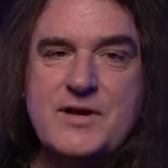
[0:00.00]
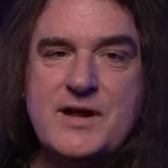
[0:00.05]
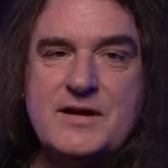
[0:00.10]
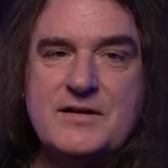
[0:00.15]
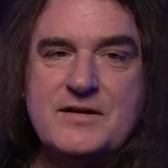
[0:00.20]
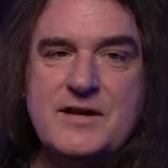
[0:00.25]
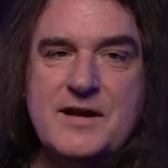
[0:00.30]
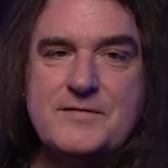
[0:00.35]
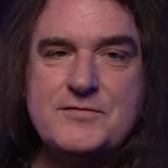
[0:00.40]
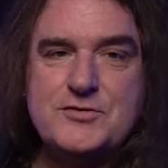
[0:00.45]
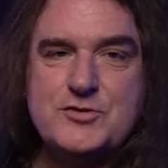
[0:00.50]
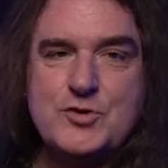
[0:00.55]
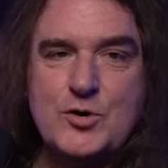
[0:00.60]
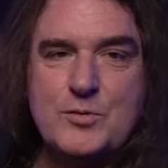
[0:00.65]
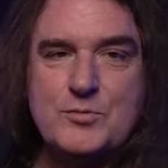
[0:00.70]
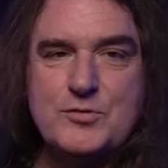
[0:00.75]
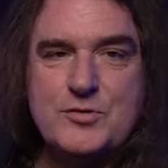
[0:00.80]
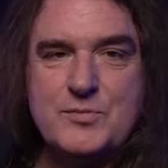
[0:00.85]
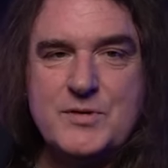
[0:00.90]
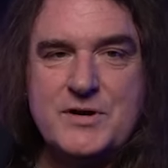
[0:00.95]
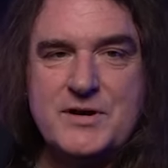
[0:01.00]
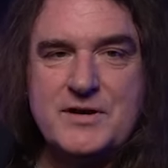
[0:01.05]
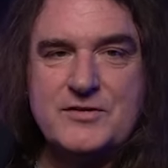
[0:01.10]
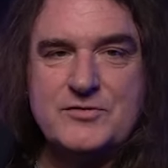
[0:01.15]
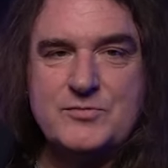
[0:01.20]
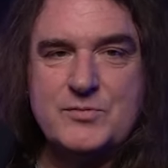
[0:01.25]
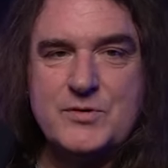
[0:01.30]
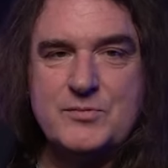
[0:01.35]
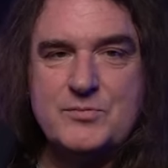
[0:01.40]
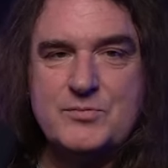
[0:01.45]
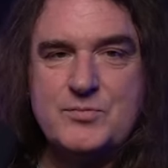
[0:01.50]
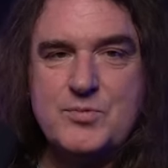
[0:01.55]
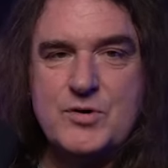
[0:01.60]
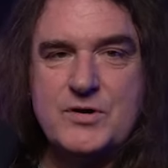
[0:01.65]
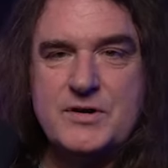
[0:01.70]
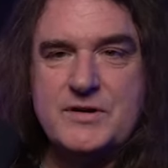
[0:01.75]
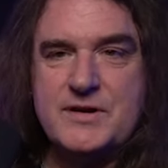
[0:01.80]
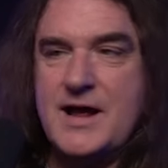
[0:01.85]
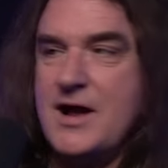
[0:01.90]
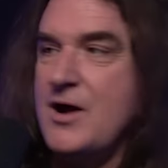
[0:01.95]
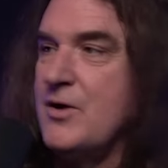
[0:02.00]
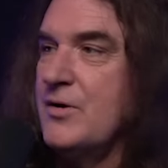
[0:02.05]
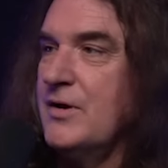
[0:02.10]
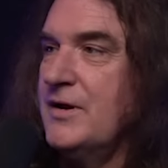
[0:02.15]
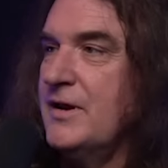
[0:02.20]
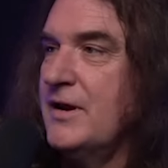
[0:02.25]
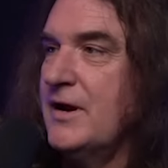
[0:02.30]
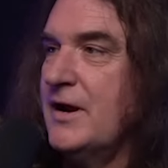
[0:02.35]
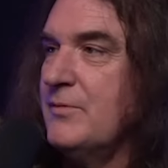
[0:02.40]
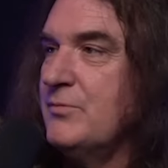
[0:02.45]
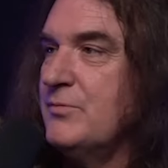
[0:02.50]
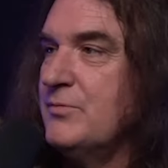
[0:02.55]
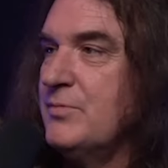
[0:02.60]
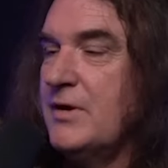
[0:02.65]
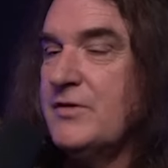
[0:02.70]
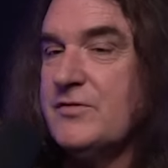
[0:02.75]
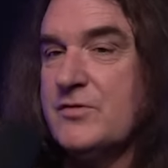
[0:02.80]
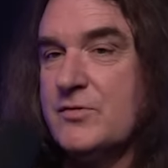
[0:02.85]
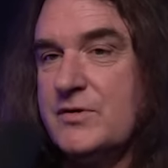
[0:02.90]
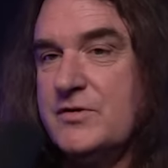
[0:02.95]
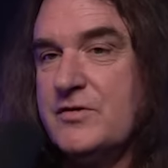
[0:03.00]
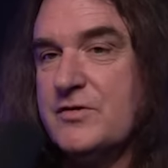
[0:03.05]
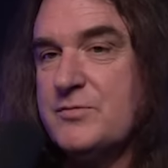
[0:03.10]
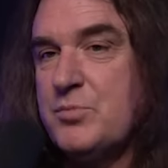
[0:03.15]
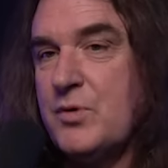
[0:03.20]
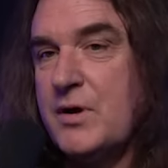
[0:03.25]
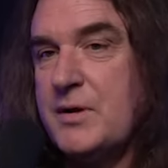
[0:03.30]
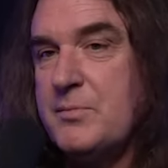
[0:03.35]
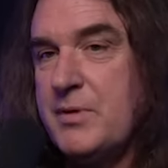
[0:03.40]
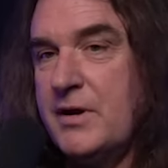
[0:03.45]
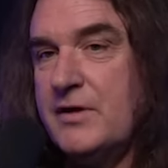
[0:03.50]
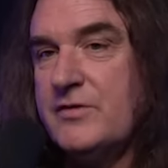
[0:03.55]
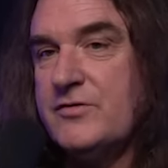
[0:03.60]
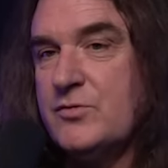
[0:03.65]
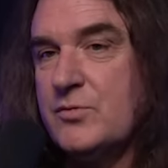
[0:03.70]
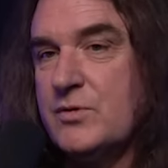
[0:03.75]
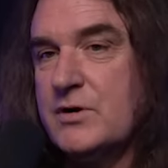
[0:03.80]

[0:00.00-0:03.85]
had Dave show them to me as we put it down. And then I basically just played bass to a